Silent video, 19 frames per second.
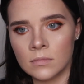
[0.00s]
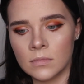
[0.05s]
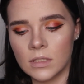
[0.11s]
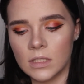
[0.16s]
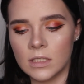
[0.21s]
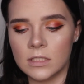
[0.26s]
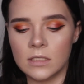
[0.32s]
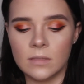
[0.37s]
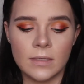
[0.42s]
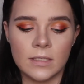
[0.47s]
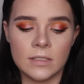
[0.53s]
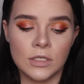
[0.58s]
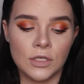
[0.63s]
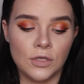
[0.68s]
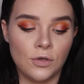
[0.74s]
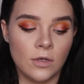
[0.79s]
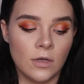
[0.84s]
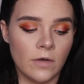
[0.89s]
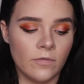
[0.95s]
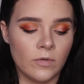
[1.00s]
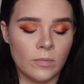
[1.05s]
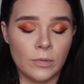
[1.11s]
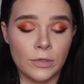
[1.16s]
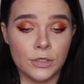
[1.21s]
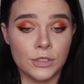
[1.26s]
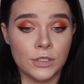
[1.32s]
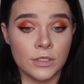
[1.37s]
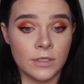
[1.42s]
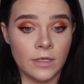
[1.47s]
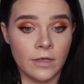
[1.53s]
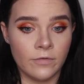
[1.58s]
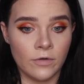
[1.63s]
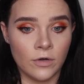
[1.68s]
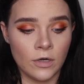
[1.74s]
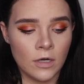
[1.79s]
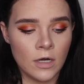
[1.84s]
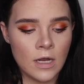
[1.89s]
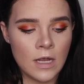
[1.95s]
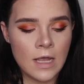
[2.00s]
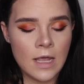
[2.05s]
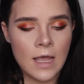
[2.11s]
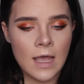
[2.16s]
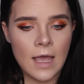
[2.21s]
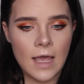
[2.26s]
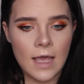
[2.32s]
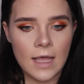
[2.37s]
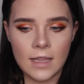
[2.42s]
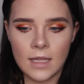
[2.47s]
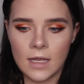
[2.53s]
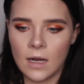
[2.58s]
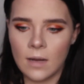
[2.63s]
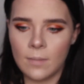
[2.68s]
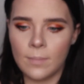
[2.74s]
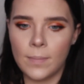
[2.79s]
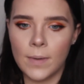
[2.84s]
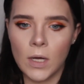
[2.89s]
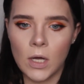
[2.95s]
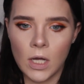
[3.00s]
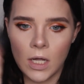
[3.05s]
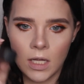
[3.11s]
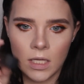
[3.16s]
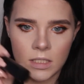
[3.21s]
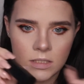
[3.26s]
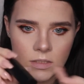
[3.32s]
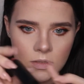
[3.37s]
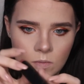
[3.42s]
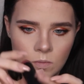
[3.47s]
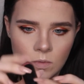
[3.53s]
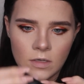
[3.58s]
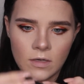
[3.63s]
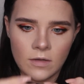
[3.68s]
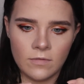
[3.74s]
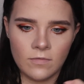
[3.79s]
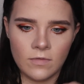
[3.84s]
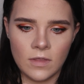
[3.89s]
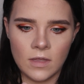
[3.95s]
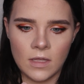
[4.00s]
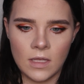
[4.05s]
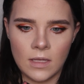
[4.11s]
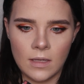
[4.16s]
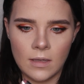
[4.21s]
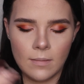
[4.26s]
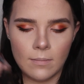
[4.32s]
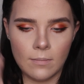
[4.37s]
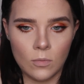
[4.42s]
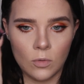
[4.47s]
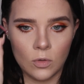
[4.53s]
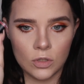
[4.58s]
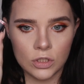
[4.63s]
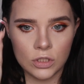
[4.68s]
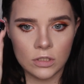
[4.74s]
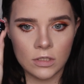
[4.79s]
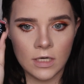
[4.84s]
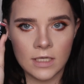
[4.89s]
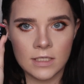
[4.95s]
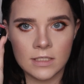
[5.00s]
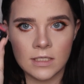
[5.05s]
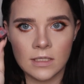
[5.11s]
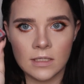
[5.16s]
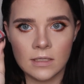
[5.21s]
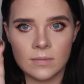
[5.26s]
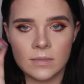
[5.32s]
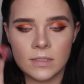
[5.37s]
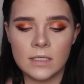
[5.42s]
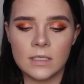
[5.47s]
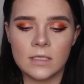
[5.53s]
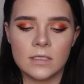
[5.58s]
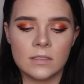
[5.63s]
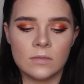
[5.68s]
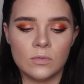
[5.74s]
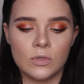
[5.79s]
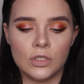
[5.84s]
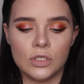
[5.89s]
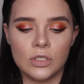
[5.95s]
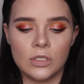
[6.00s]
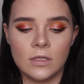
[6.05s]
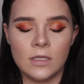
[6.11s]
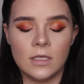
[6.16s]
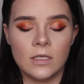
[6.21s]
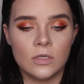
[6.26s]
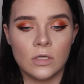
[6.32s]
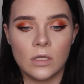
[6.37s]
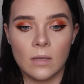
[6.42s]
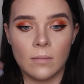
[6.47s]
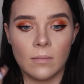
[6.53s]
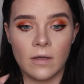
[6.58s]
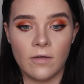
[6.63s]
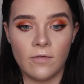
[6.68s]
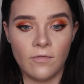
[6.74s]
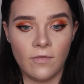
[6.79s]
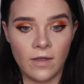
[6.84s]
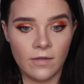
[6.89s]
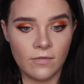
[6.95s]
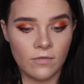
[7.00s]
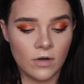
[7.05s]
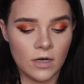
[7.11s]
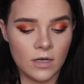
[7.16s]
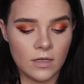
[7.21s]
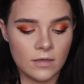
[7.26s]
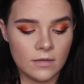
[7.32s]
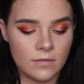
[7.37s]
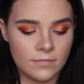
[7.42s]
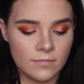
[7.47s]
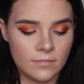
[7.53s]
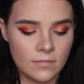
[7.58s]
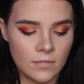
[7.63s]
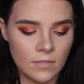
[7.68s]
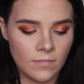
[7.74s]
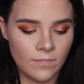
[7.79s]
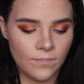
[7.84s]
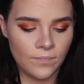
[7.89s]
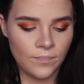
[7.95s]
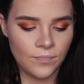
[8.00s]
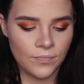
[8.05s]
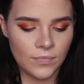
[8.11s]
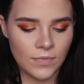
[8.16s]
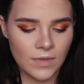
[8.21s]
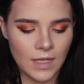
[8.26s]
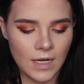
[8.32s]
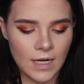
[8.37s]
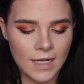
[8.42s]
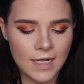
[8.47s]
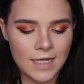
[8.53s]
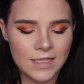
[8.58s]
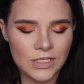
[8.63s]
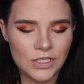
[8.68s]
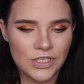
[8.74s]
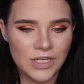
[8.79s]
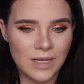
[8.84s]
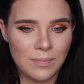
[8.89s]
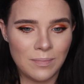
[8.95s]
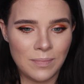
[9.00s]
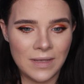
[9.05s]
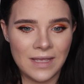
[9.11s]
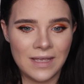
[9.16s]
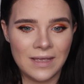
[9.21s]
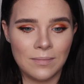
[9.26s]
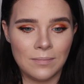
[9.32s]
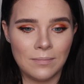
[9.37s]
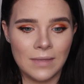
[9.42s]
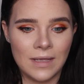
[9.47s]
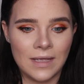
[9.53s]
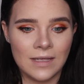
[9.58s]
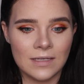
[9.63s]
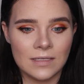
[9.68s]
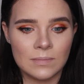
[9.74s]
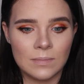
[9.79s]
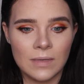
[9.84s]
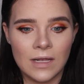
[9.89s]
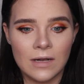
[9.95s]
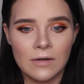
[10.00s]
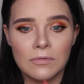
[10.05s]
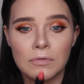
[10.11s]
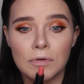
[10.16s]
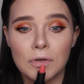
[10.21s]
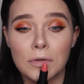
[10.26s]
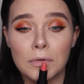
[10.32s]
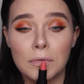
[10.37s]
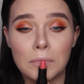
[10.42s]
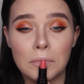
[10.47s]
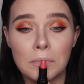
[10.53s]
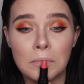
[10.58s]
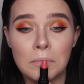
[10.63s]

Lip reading: is the best thing you could ever purchase ever. And then I bought one of the moisturizing lipsticks, which these are like my favorite. And I got the shade Pink Minx, but I don't know.